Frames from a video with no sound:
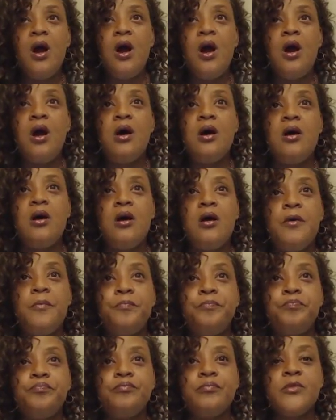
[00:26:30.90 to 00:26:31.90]

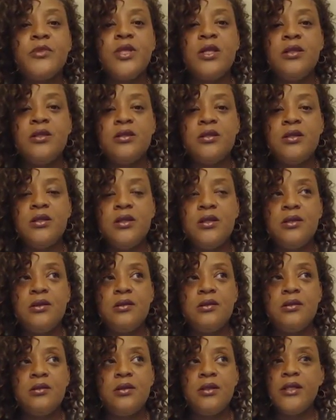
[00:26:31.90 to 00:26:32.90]
um the
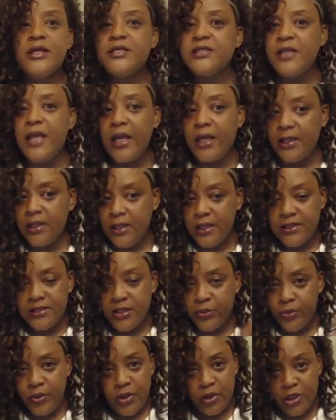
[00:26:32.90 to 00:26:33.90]
least likely it is
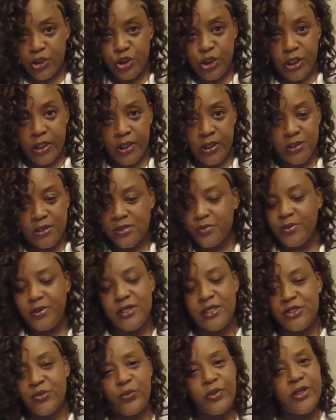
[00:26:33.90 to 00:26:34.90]
that we're going to change,
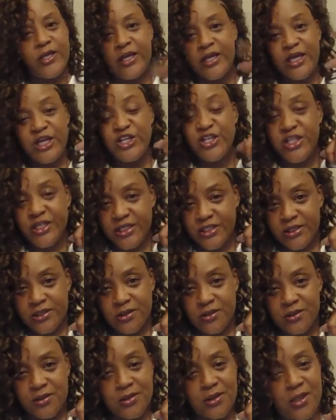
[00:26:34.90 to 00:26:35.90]
because we get
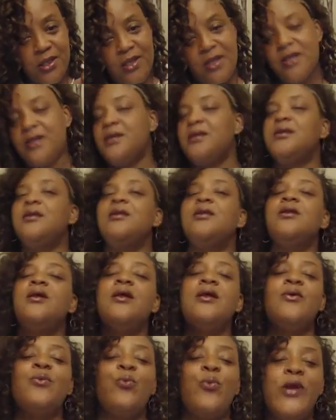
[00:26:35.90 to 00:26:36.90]
conditioned, and
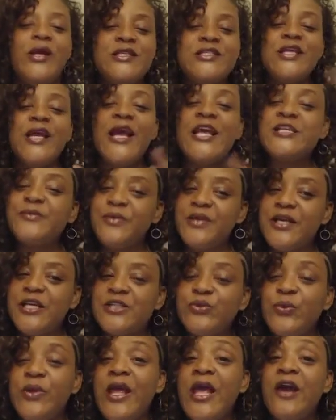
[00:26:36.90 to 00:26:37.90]
we change because
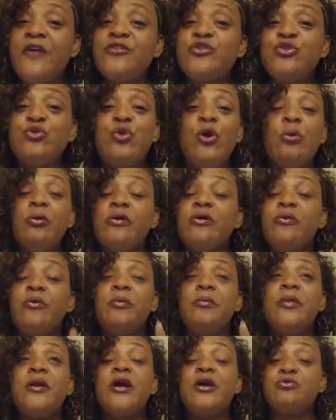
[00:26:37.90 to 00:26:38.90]
we have to, or
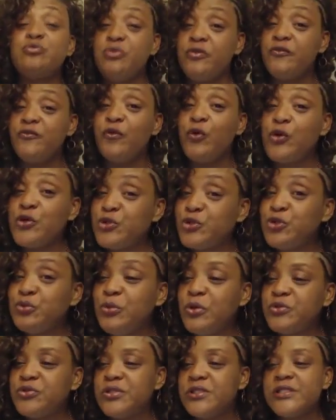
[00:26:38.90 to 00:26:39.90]
because we're forced to
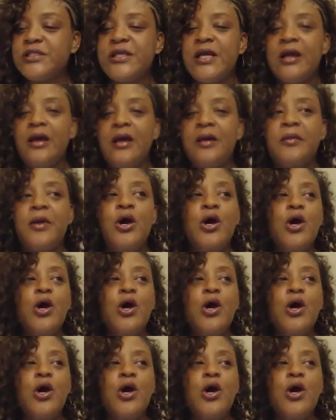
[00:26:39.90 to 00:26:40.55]
most of the time,